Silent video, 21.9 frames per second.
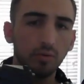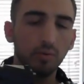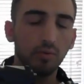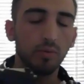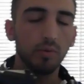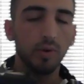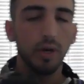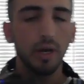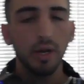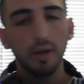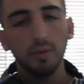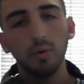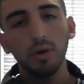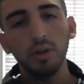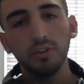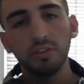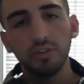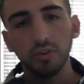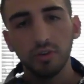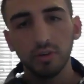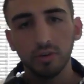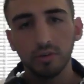when I want
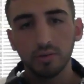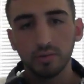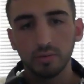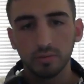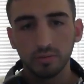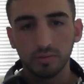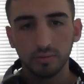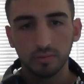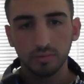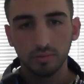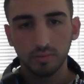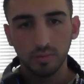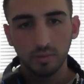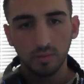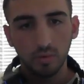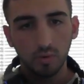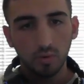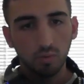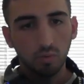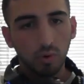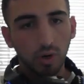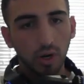to
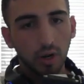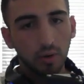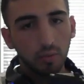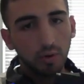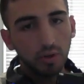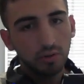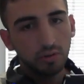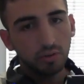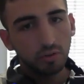when I want